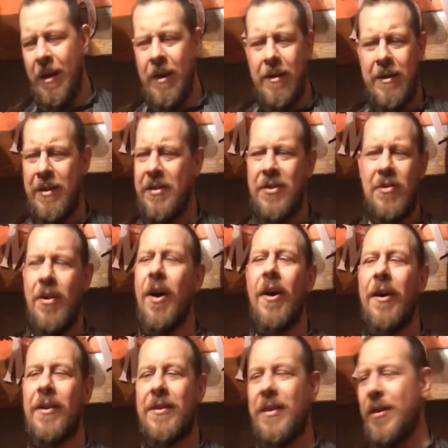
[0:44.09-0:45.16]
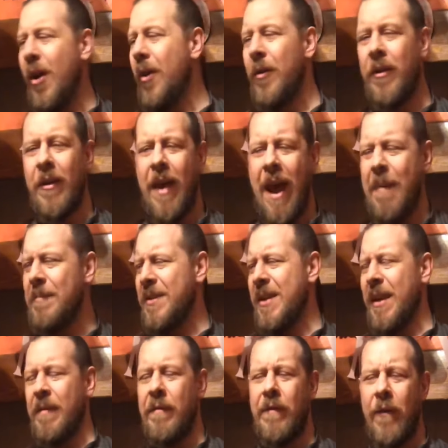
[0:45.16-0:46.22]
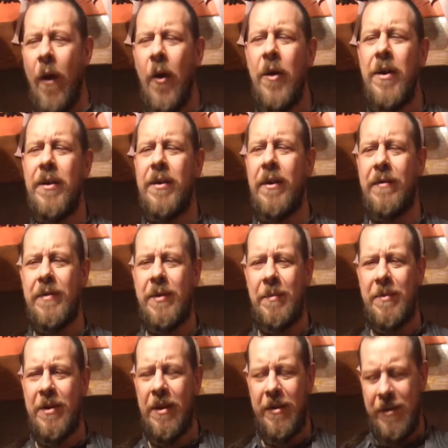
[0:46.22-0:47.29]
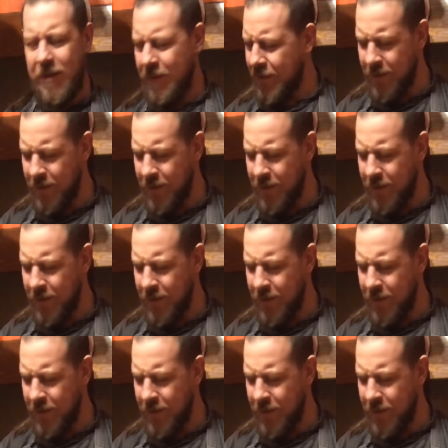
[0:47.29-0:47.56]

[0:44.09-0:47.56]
distraught, gone, empty, void of substance,